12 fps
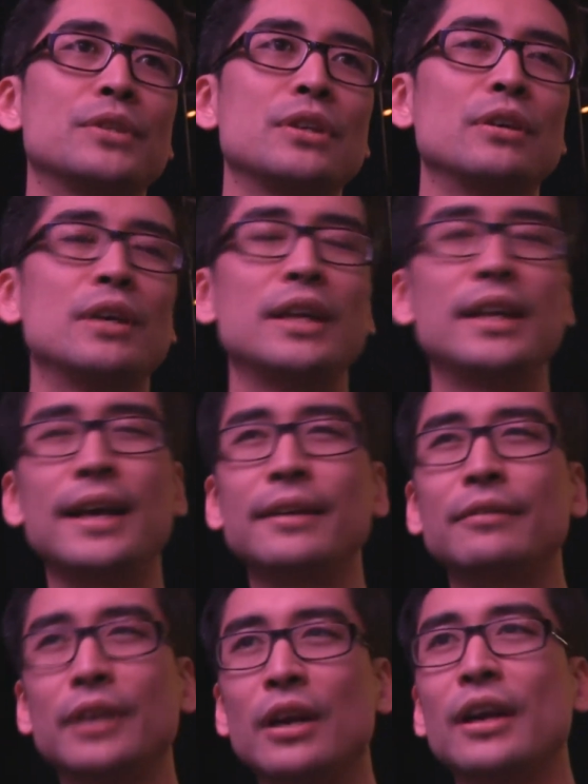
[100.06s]
So in
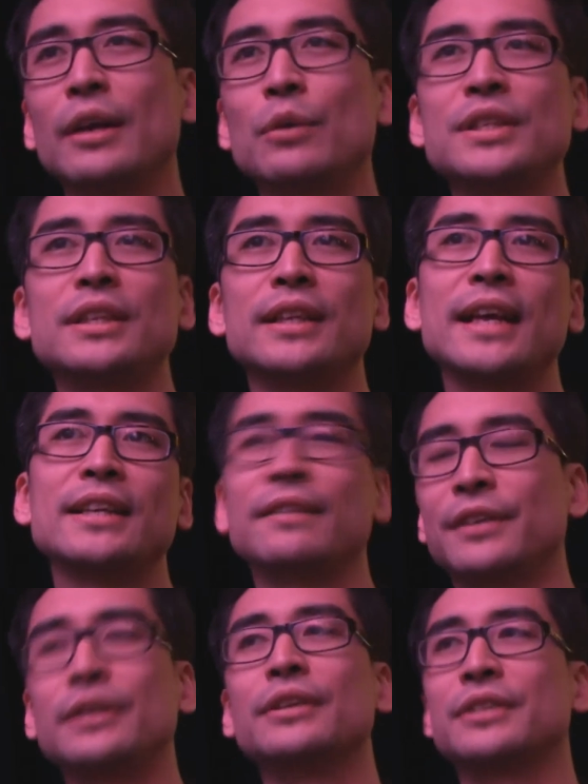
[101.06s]
that regard, it wasn't that
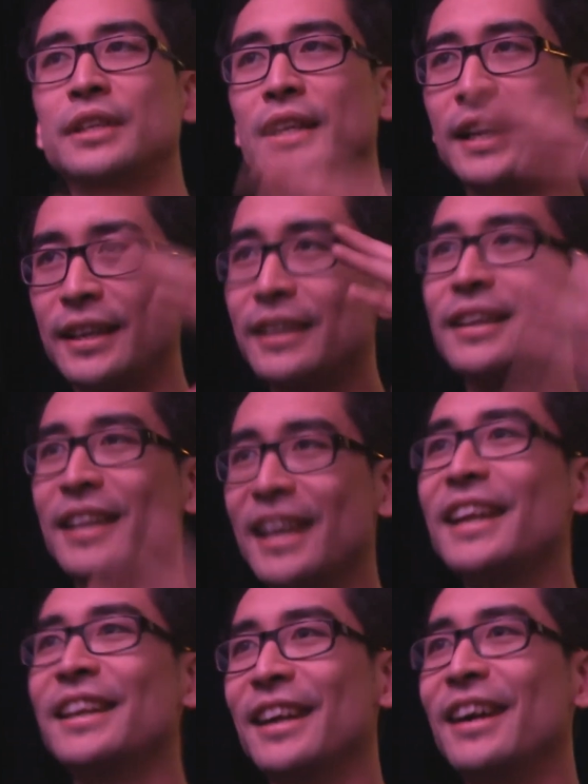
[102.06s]
difficult to like
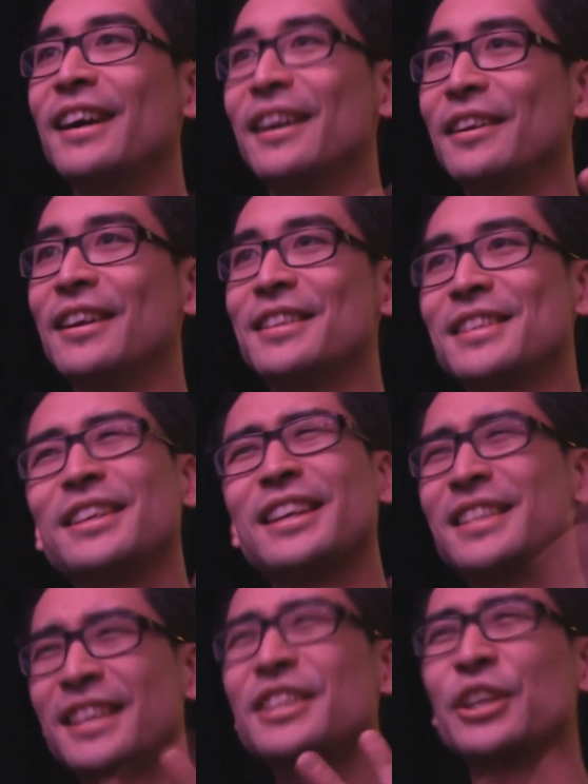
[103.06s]
get in there, and
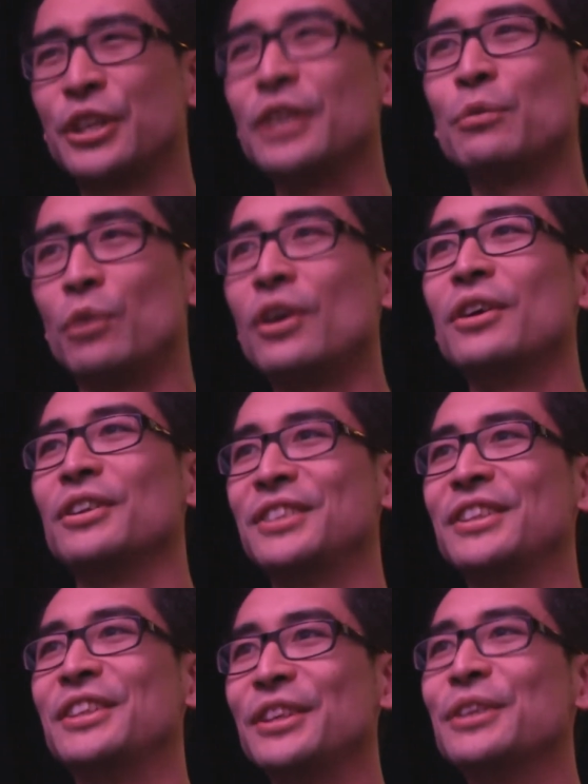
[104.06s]
it's such a good world
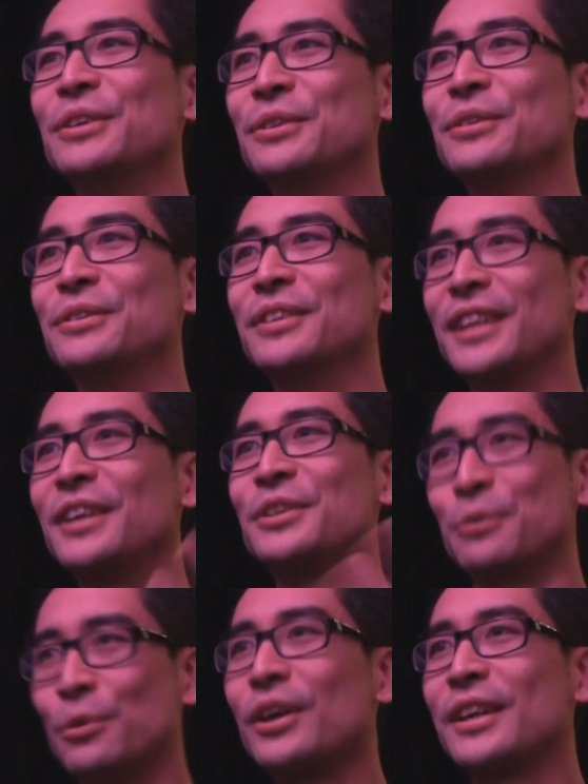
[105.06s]
to do, you know,
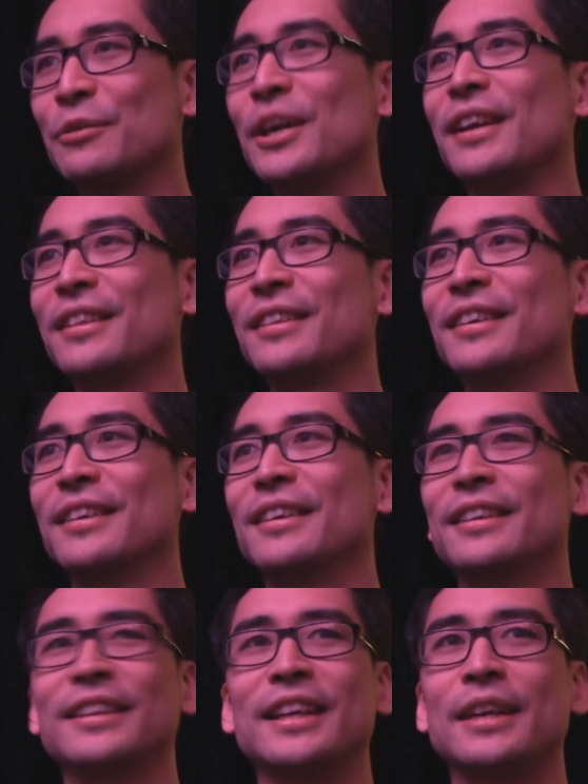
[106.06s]
to work with,
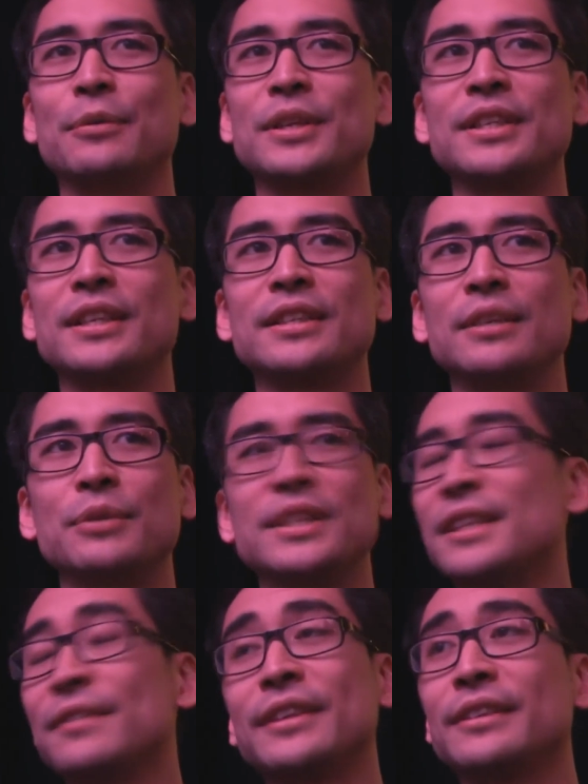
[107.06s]
that it wasn't
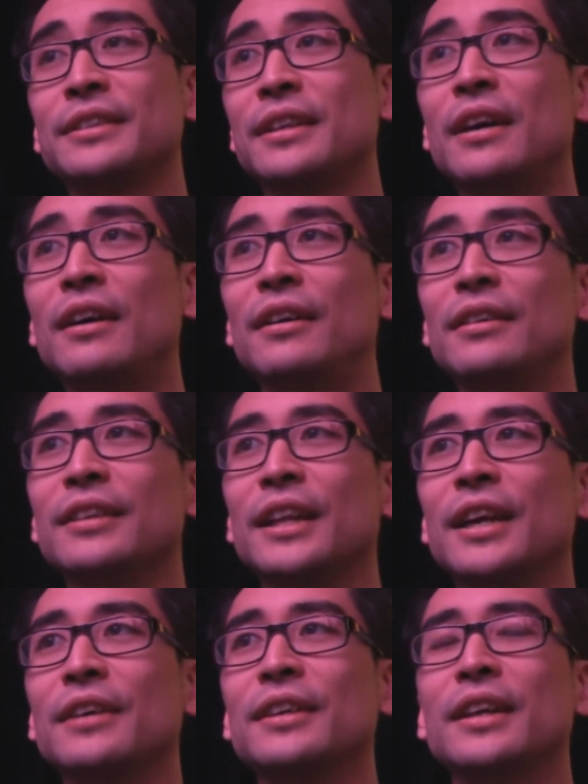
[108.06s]
difficult at all,
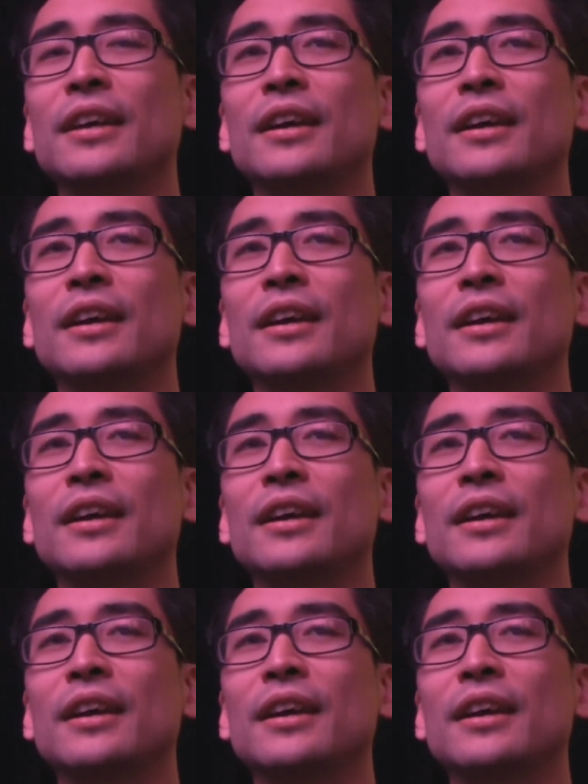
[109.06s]
you know.